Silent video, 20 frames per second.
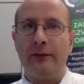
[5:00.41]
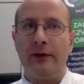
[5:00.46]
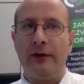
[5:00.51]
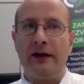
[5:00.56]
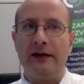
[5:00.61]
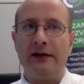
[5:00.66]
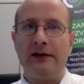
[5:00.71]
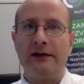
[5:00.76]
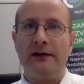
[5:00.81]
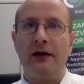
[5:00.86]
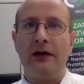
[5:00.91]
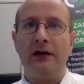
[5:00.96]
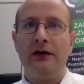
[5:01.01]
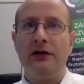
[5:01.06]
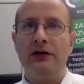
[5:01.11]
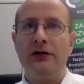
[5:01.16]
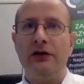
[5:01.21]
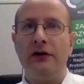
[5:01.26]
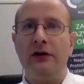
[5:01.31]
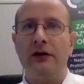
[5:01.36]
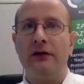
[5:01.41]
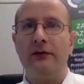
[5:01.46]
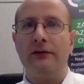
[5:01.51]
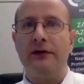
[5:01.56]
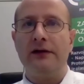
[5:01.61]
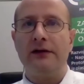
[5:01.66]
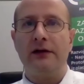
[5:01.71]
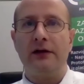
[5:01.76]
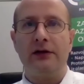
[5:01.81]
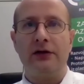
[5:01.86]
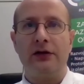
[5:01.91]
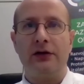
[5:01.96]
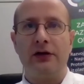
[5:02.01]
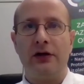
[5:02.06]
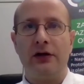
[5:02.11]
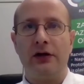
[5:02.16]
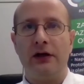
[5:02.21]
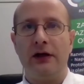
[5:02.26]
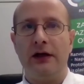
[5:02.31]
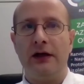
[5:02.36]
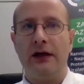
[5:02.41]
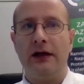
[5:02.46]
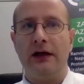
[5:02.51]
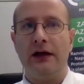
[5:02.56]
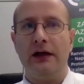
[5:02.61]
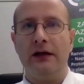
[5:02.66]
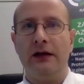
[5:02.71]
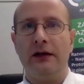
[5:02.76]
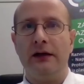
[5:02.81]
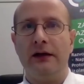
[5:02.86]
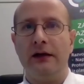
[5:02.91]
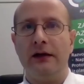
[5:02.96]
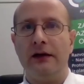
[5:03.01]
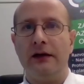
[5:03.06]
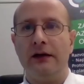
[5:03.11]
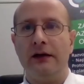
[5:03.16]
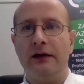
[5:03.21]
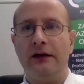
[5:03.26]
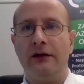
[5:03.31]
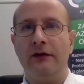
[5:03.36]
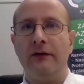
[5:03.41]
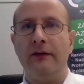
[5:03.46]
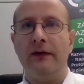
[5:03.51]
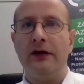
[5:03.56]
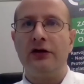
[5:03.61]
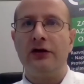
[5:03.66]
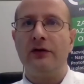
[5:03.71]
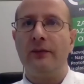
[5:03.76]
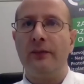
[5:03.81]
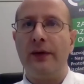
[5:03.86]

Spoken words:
One is strategic research and innovation